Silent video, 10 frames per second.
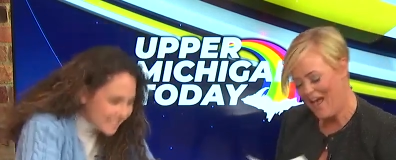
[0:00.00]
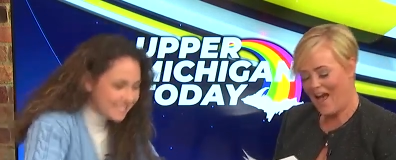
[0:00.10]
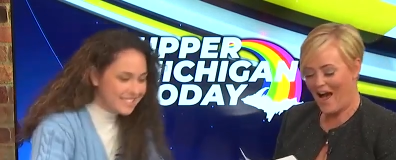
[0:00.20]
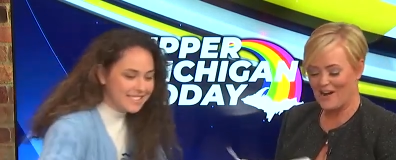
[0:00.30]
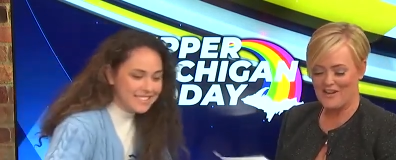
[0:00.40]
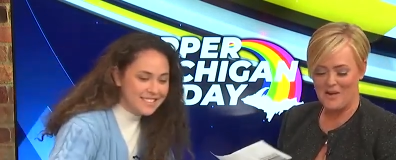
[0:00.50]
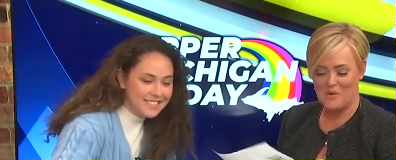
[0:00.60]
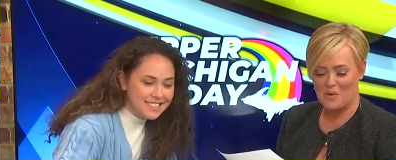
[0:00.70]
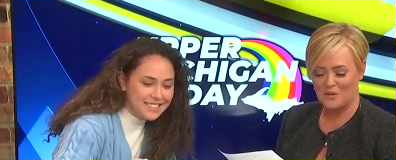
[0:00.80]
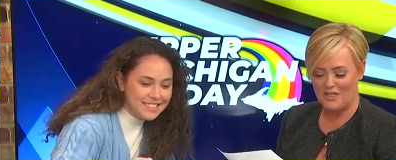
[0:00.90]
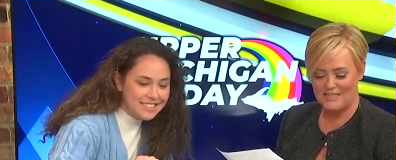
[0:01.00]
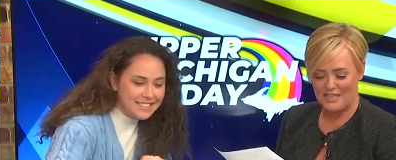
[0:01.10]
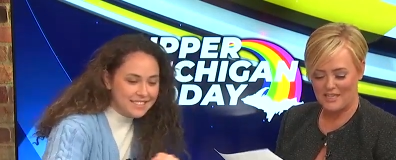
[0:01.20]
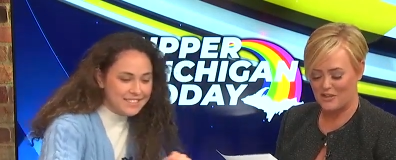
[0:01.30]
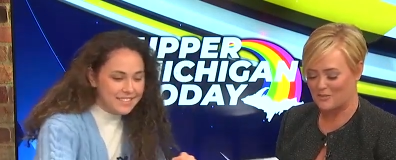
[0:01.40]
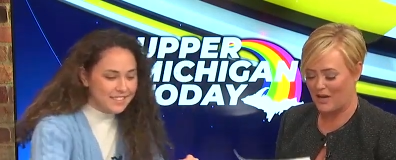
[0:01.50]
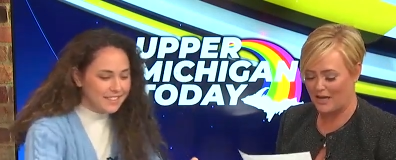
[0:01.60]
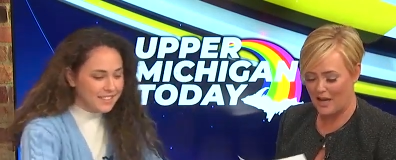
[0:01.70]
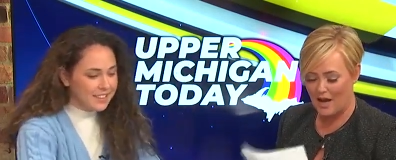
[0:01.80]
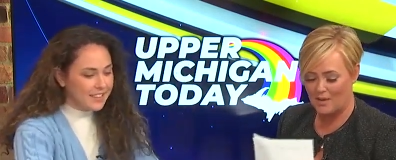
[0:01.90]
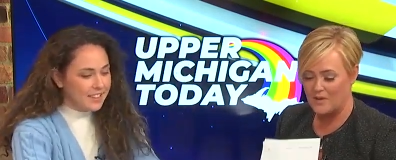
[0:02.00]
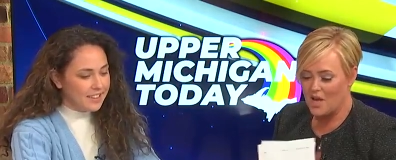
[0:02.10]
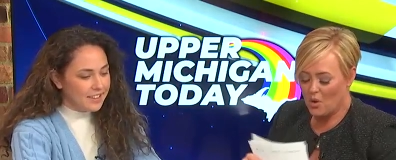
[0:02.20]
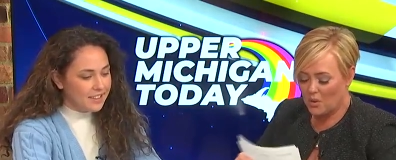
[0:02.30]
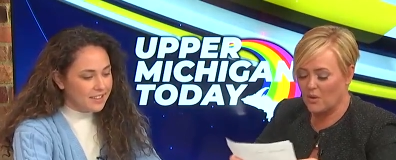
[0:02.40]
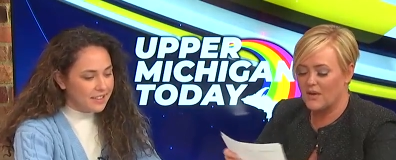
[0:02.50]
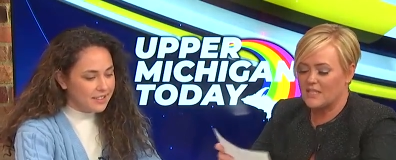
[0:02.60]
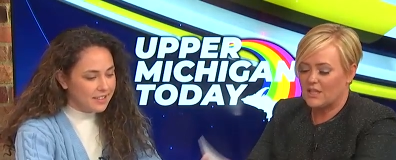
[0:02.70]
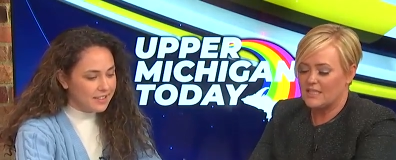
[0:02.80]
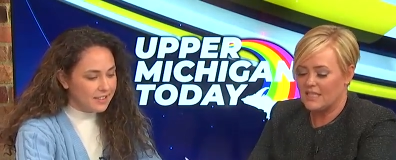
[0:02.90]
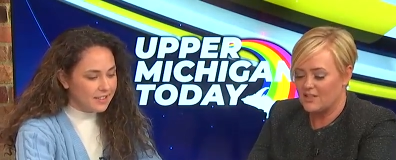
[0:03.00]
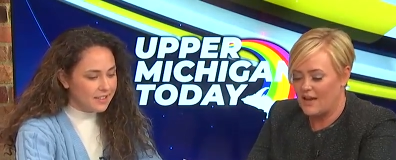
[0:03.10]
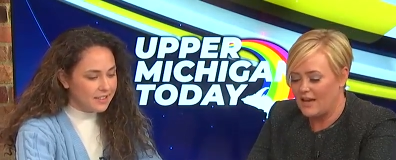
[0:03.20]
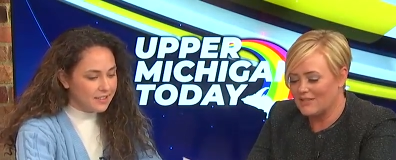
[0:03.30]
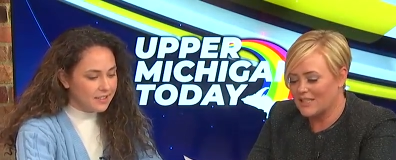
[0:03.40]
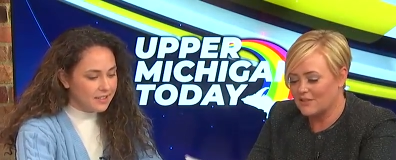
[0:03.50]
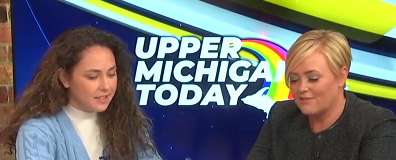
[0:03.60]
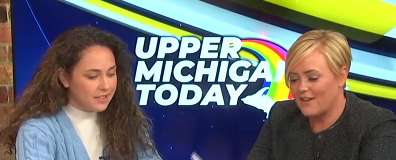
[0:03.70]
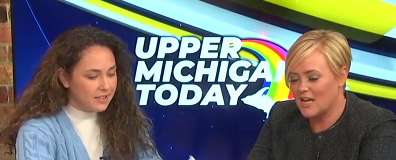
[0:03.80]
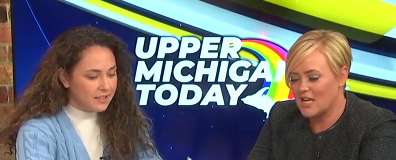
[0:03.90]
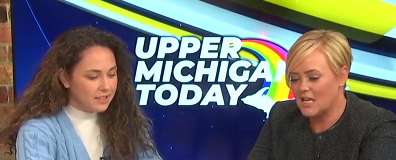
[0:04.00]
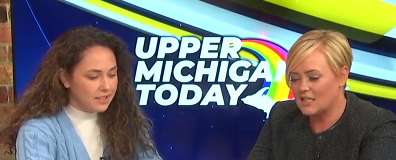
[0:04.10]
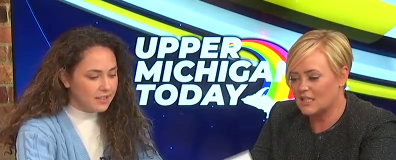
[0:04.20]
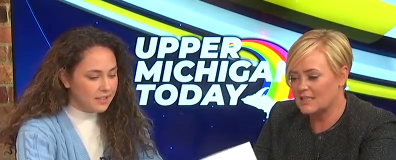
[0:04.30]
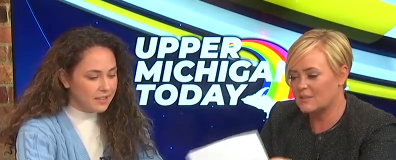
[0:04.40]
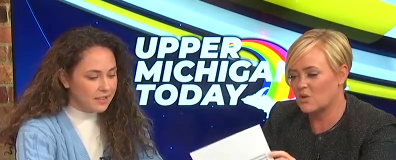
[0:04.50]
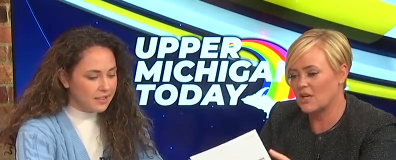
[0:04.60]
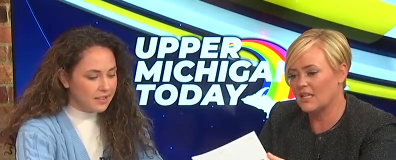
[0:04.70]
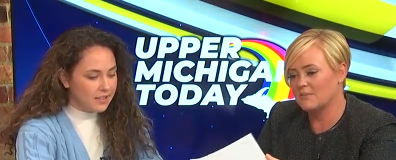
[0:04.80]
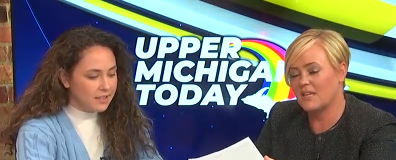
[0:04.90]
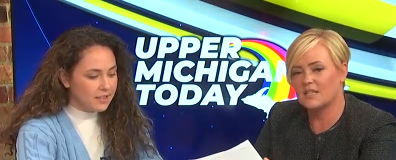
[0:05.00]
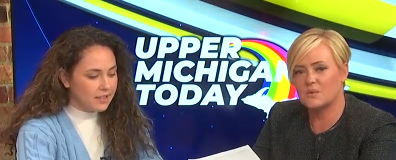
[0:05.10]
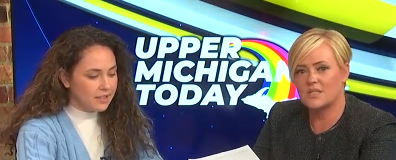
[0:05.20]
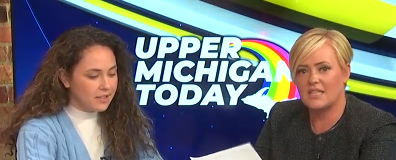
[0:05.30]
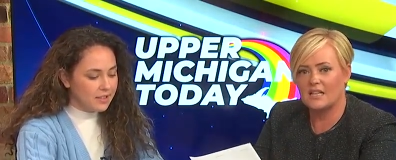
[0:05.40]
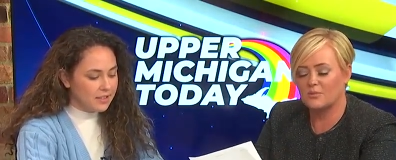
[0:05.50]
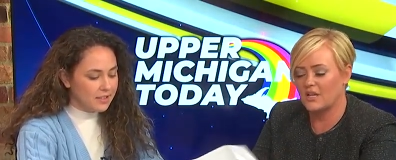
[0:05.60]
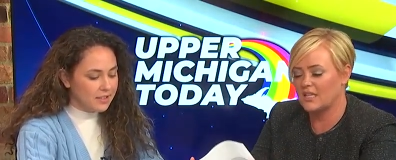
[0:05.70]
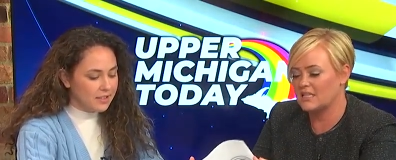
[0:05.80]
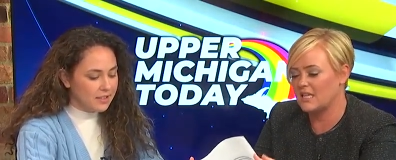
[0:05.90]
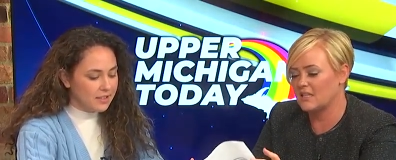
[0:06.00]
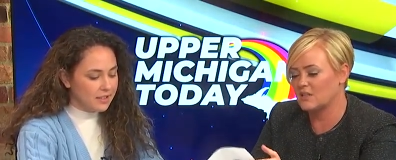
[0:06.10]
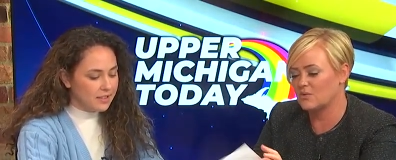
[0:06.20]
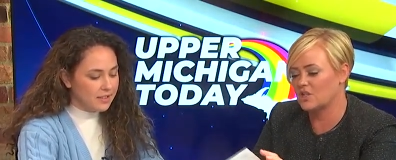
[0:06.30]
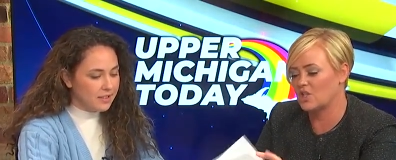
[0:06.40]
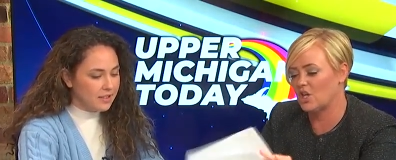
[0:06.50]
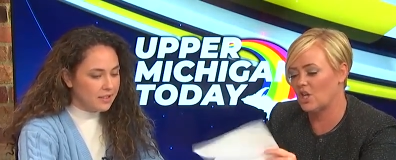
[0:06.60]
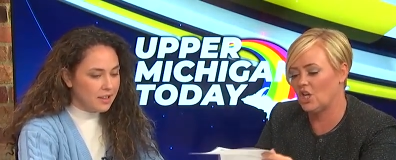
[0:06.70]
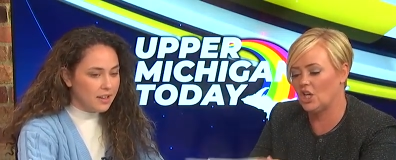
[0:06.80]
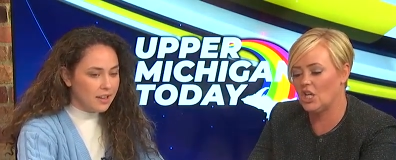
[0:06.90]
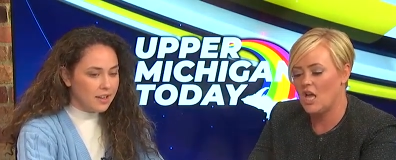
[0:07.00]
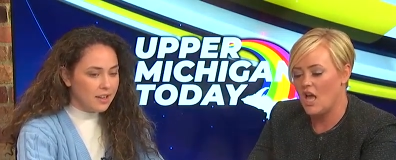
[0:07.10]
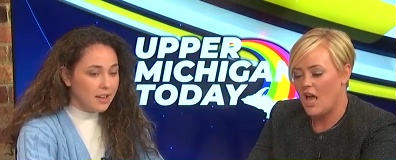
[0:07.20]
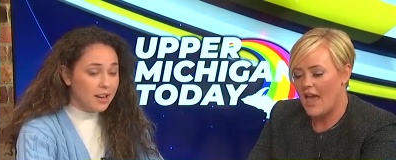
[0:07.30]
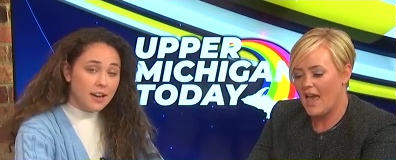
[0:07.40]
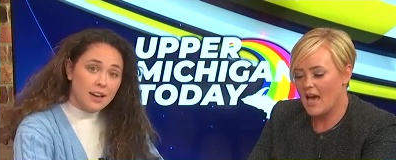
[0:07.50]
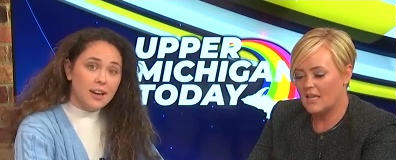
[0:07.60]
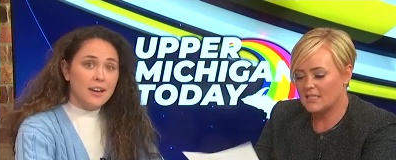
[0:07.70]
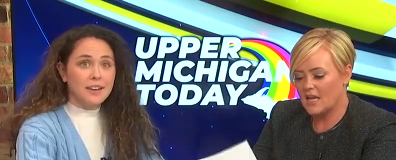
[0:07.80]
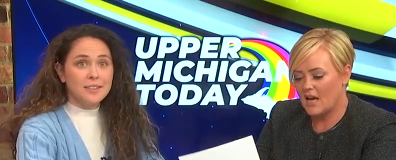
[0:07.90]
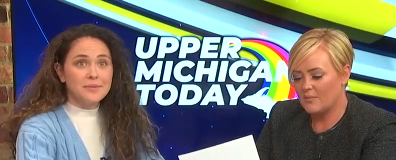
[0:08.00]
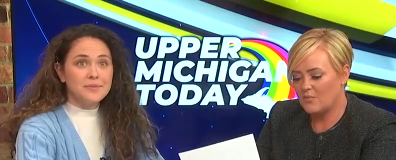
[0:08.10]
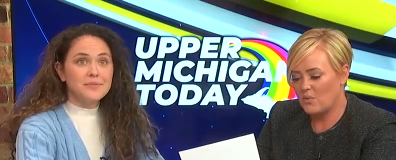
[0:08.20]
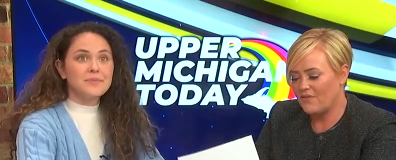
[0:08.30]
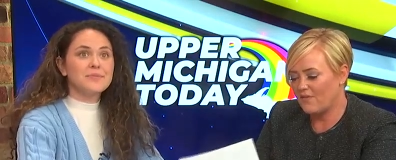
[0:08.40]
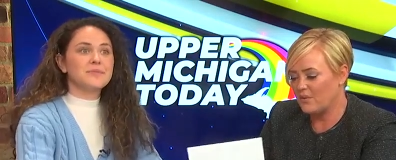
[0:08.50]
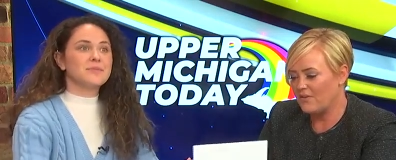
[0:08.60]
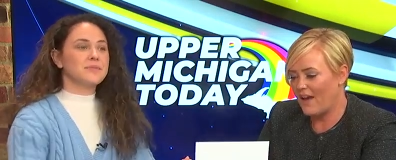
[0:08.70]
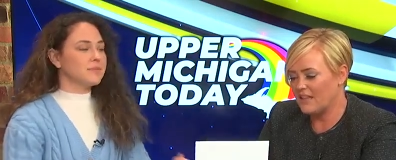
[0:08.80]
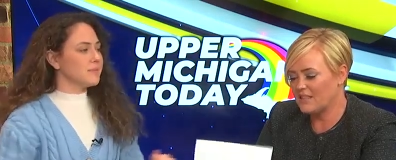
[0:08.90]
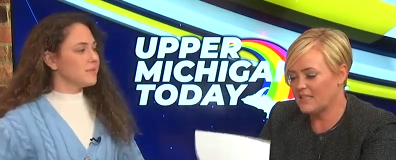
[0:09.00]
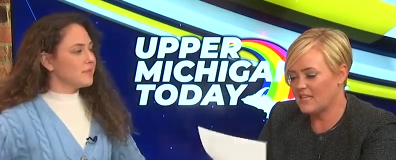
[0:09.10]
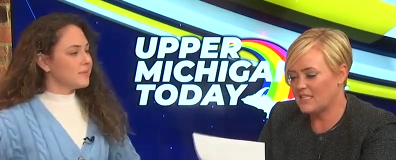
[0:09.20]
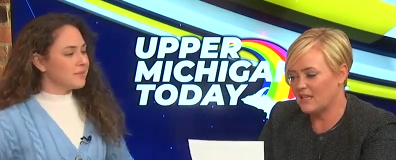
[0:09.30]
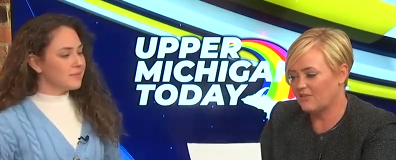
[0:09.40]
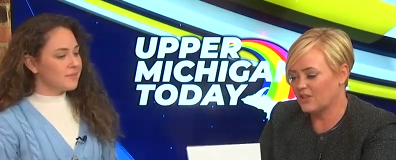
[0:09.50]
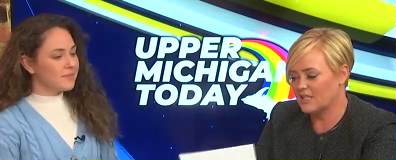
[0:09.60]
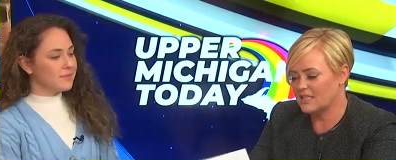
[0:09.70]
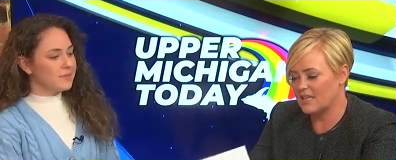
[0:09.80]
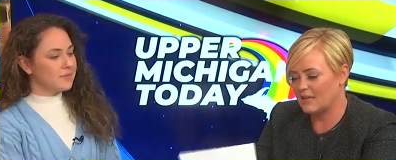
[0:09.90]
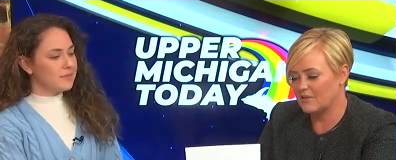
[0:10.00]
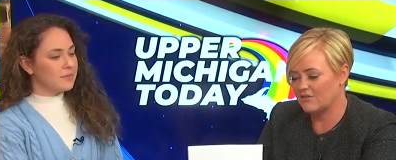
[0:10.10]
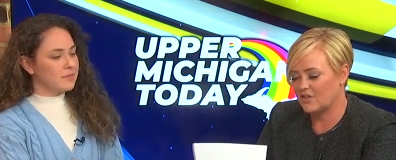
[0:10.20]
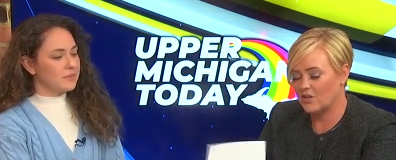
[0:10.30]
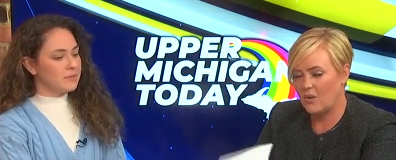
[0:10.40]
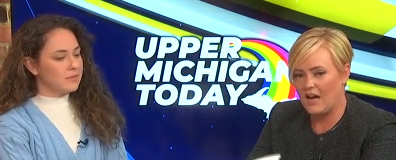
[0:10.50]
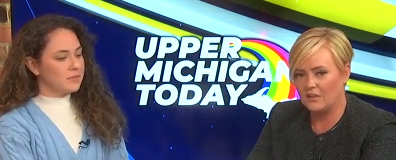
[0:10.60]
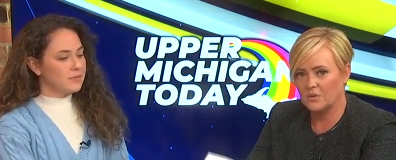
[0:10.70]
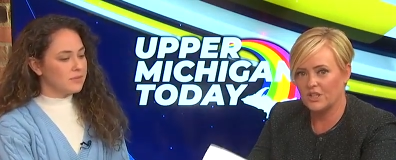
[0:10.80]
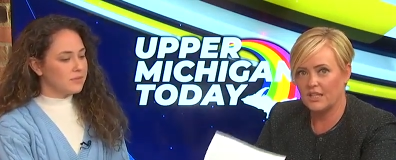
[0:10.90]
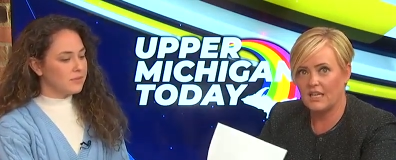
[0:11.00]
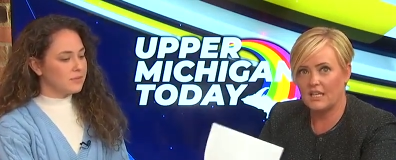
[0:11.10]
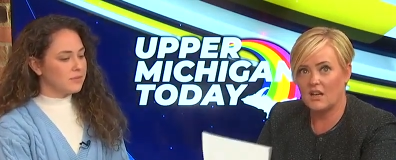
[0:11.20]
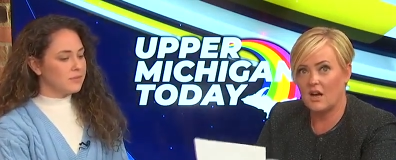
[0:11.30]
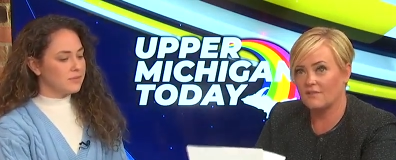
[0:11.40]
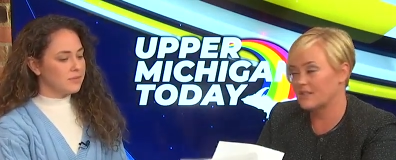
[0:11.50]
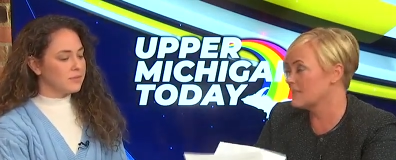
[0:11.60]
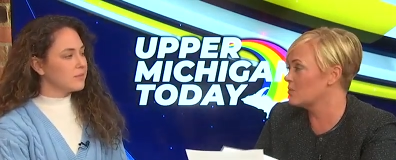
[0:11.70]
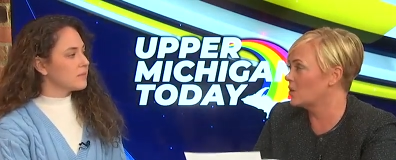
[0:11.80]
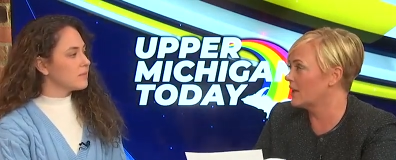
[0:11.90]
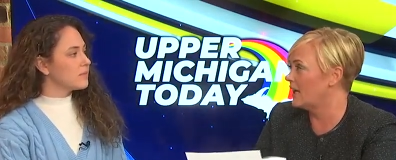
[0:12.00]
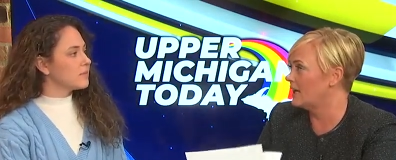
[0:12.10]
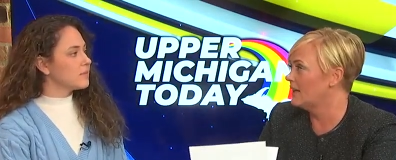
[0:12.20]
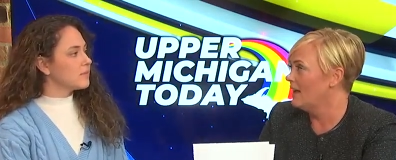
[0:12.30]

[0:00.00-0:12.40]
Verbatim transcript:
Speaker 1: All right. Well, we're gonna take another break. Um, we're going to continue to have a little fun this morning because we're celebrating Tia's return, and um, we've we've had this idea for this segment for a while, and we're gonna kick it off this morning.